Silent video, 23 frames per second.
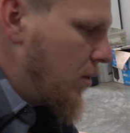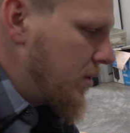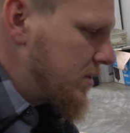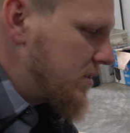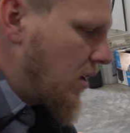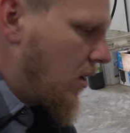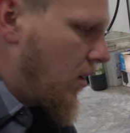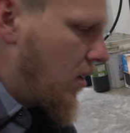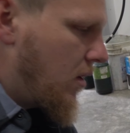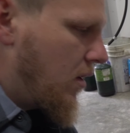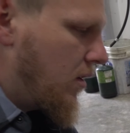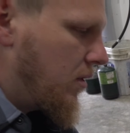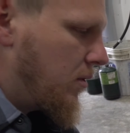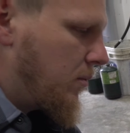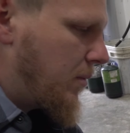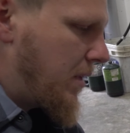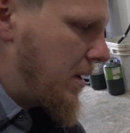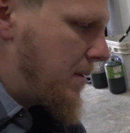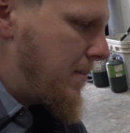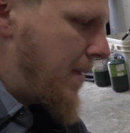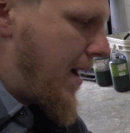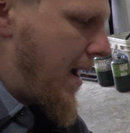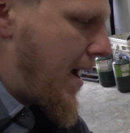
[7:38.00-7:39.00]
it's all the
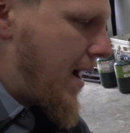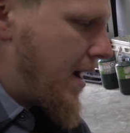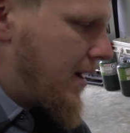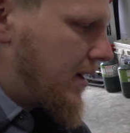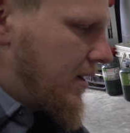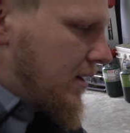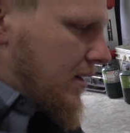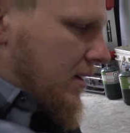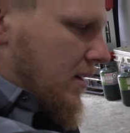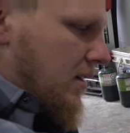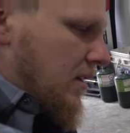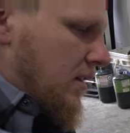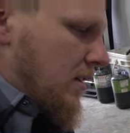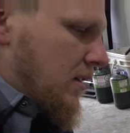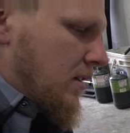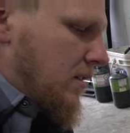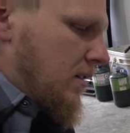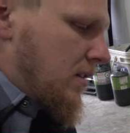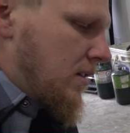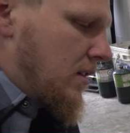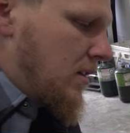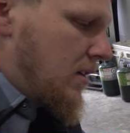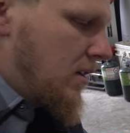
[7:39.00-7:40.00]
way back,
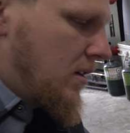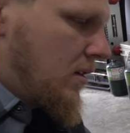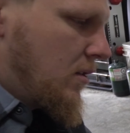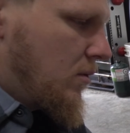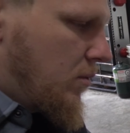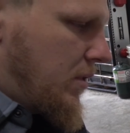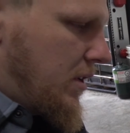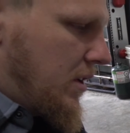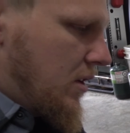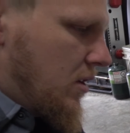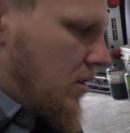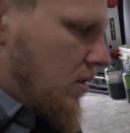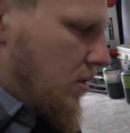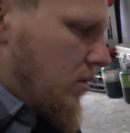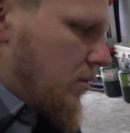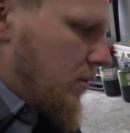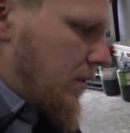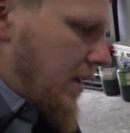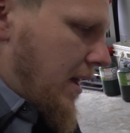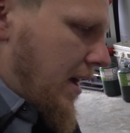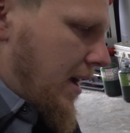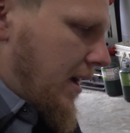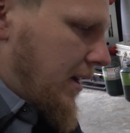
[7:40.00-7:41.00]
we know
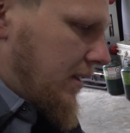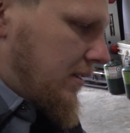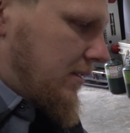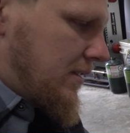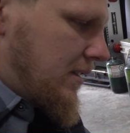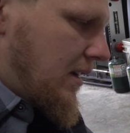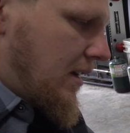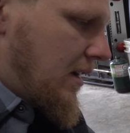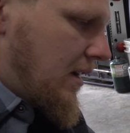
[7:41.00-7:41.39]
that